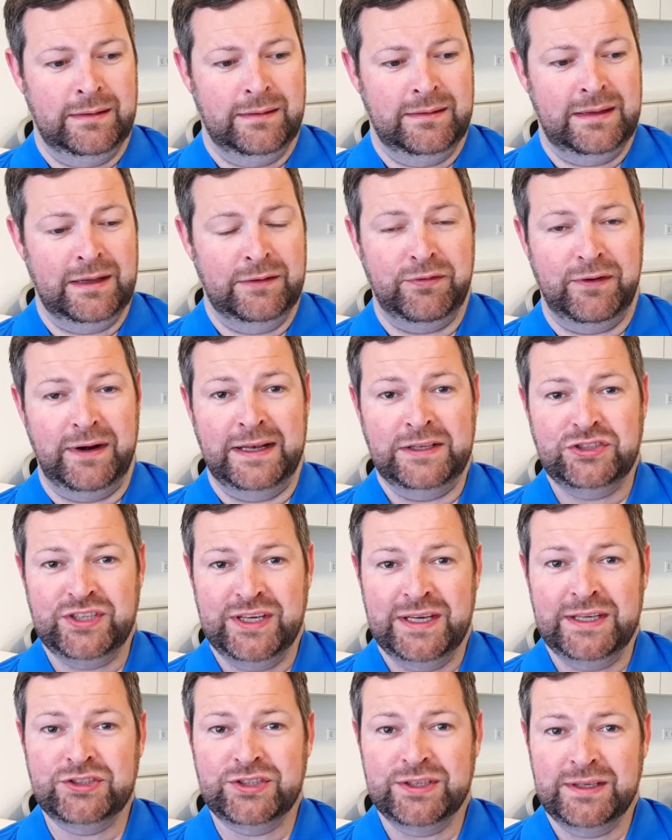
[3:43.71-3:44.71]

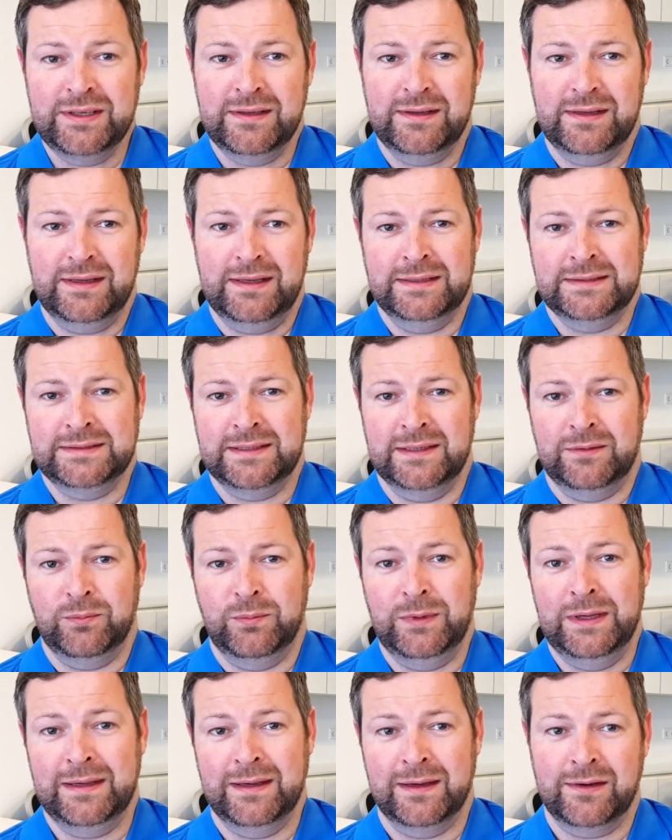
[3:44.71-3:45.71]
differentiation is that
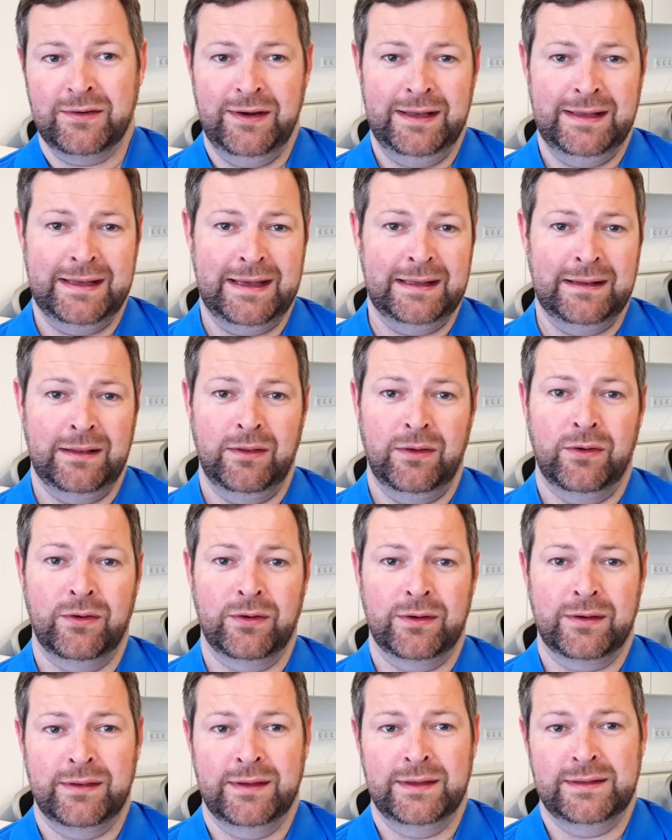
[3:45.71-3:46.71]
we can create analog